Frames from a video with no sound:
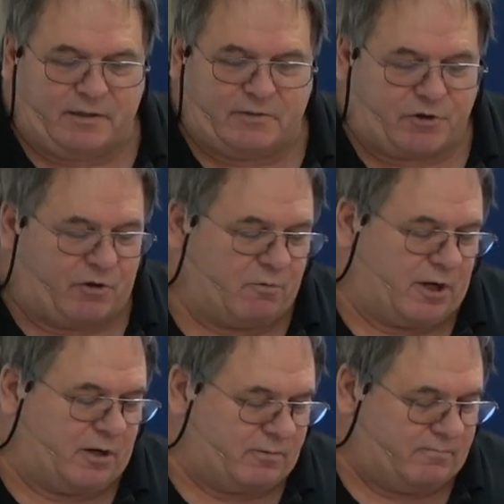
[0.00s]
so I
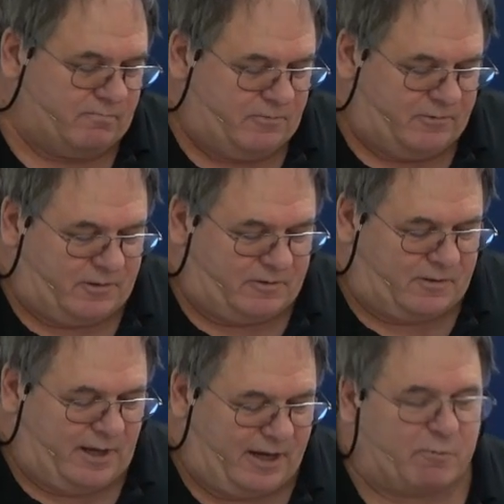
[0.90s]
want to
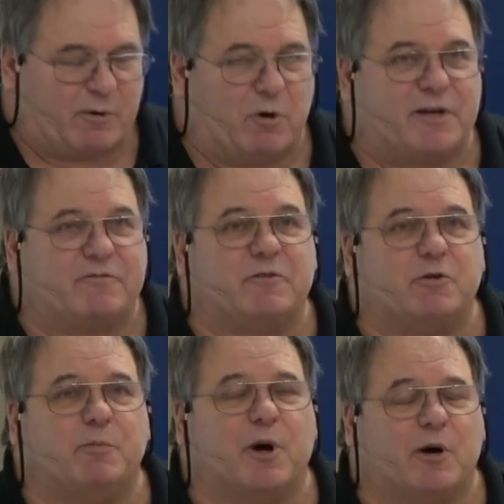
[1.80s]
thank my wife
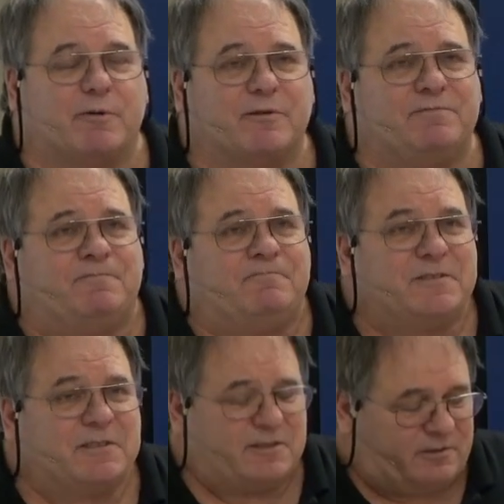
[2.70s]
too, Barbara.
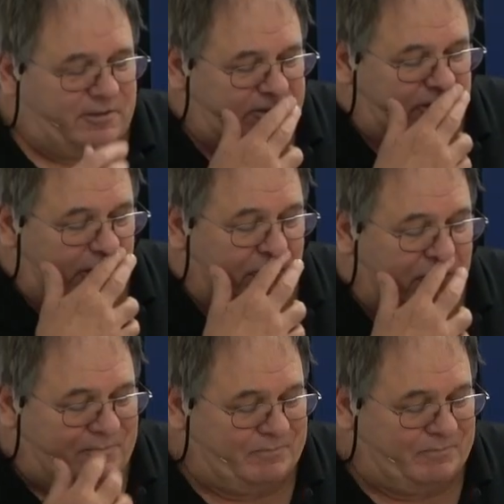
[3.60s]
So